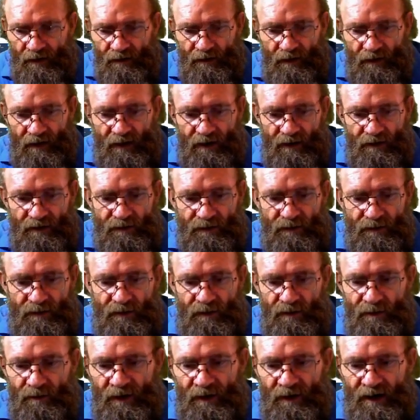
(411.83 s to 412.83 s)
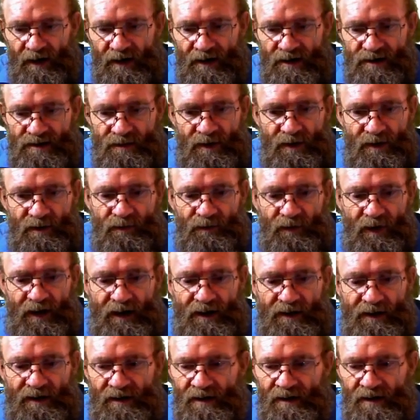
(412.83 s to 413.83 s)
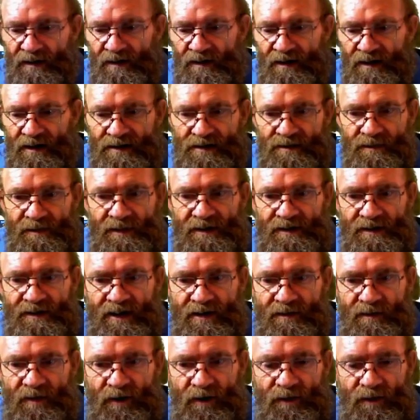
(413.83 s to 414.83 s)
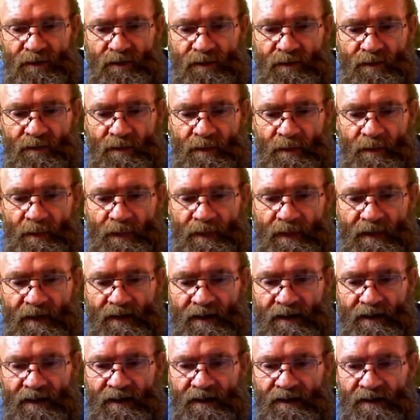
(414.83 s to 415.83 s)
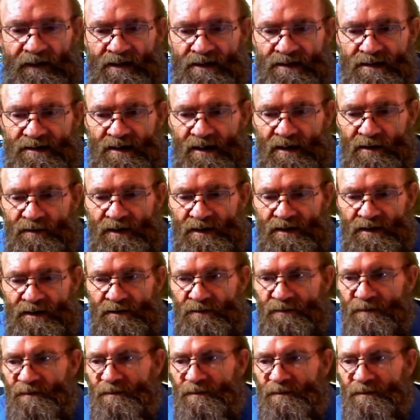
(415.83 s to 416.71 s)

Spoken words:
I'll call my XML file XML demo, and I save it.